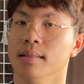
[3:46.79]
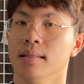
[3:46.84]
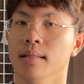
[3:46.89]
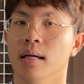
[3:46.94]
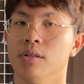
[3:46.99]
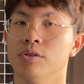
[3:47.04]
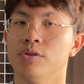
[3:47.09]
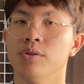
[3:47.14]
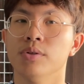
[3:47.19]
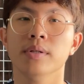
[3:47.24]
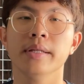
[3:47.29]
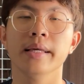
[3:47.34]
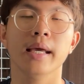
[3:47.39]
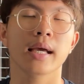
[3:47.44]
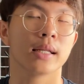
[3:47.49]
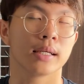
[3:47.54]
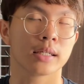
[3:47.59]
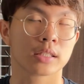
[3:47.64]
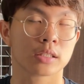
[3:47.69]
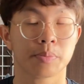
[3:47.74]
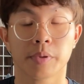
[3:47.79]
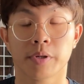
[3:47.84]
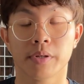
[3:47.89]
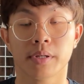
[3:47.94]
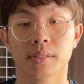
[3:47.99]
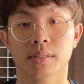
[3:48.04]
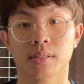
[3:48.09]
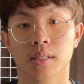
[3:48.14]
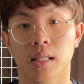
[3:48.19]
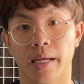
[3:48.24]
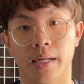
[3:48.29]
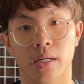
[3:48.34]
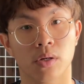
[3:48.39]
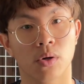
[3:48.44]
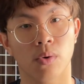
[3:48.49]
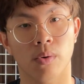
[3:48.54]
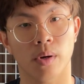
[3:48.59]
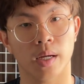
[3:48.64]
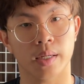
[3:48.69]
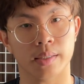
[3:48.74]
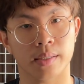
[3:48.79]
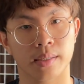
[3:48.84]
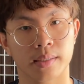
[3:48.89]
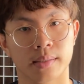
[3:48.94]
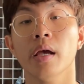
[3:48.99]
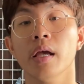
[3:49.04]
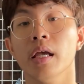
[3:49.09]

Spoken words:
Truly an experience like no other.